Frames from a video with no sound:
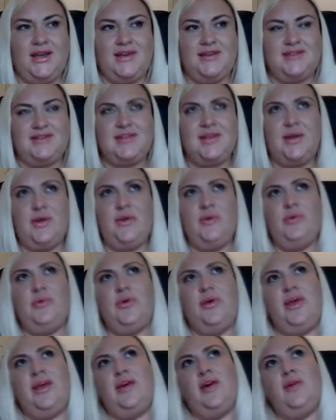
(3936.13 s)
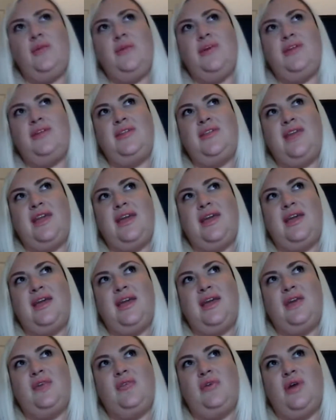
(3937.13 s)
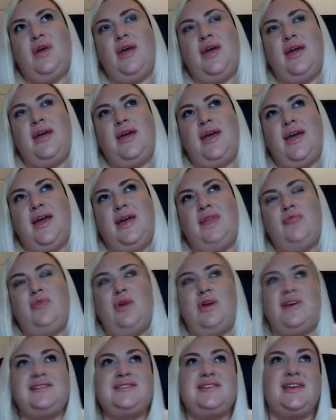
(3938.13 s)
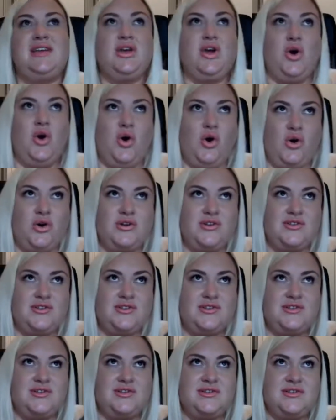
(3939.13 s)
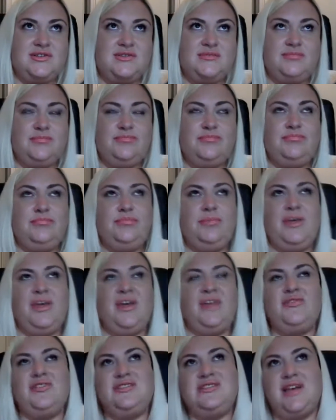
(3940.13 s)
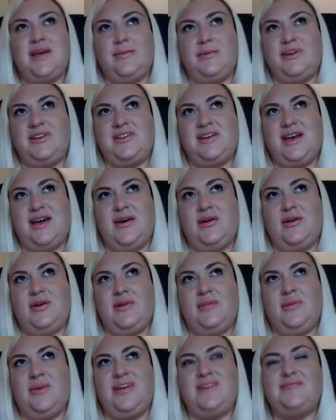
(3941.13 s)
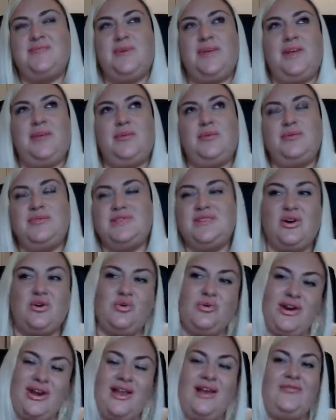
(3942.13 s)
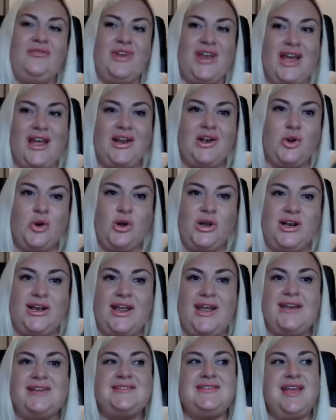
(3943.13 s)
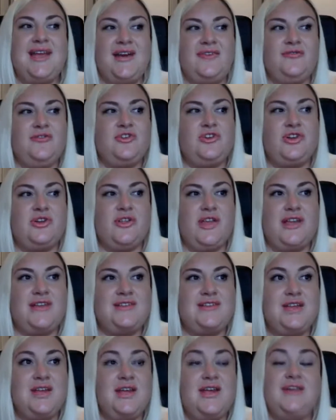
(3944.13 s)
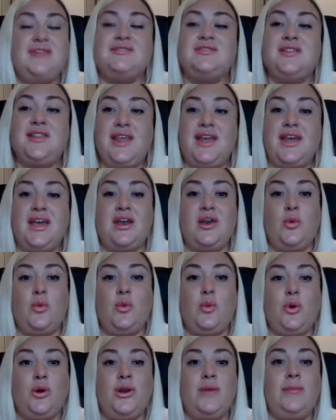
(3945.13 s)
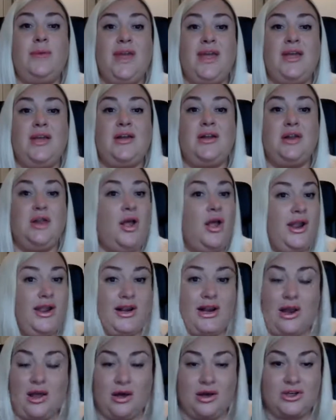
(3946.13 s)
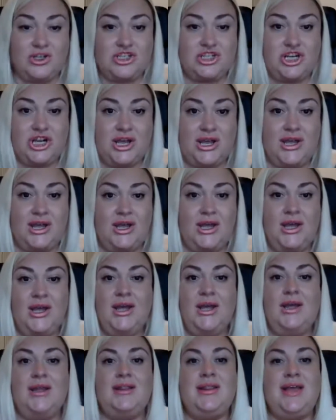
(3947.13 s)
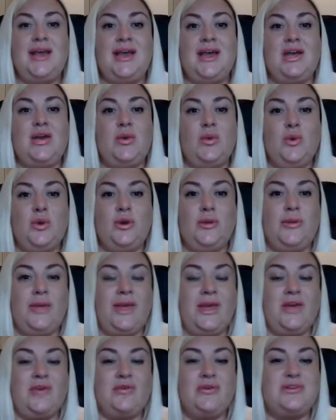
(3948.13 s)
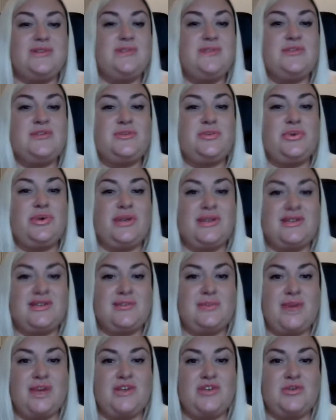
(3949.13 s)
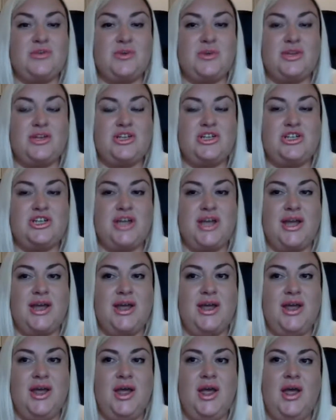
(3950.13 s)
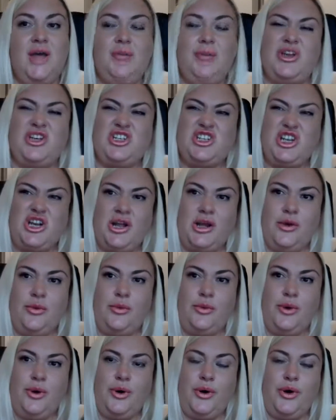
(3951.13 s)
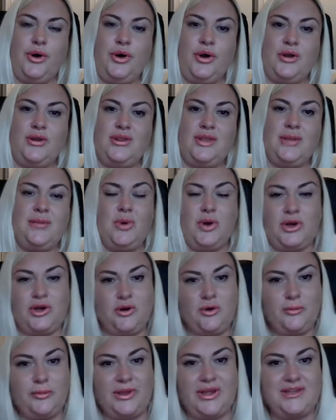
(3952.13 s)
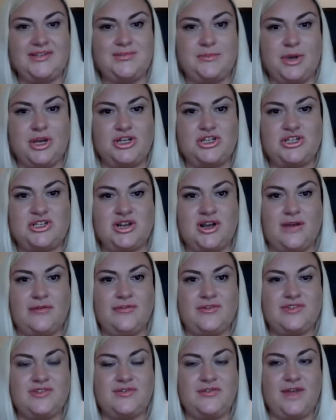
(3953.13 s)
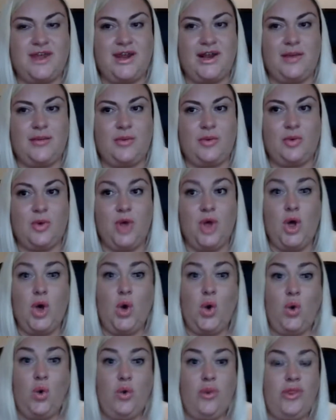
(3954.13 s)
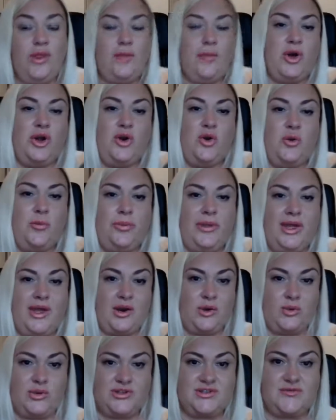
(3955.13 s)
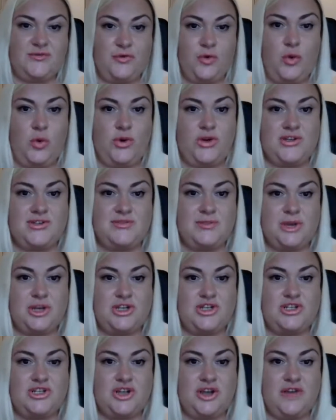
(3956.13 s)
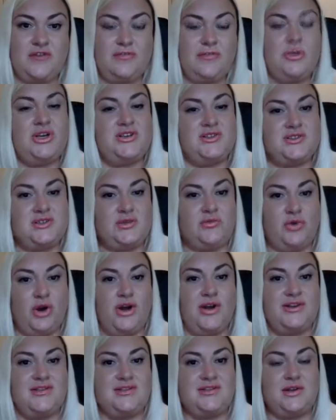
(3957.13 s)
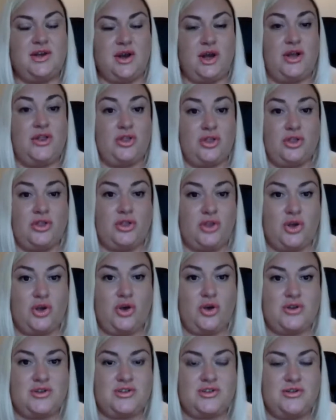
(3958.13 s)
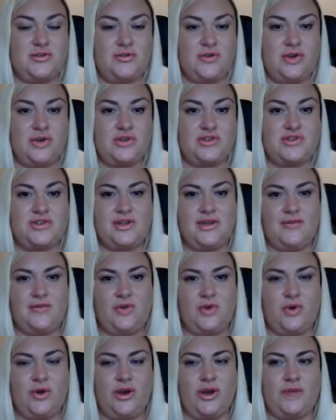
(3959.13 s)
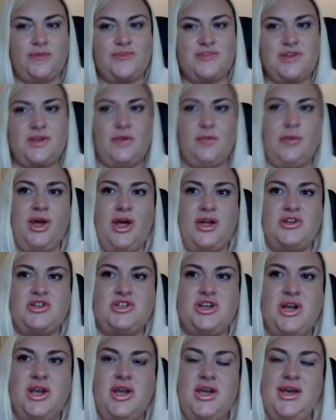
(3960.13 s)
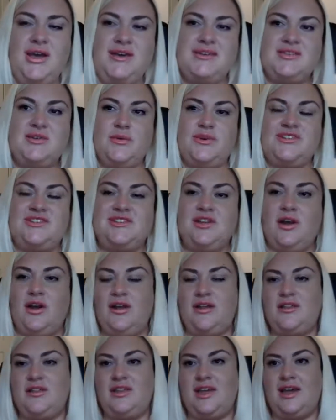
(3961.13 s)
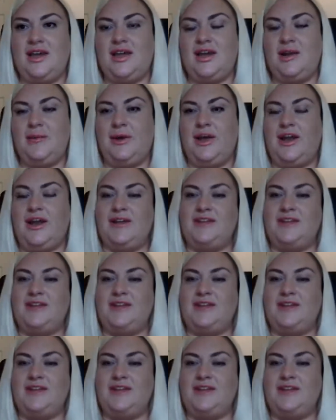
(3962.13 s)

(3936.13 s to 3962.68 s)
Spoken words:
So it got me thinking, right, okay, rising costs, bit of a Debbie Downer, because people still really haven't had holidays, they haven't do this. So they're going to want to make, like last year, they're going to want to make Christmas pretty special this year. But do you know what? There might not be as much stuff as available, or they might not be able to afford as much stuff because the rise and the cost of goods have gone up so much. So I started thinking about it,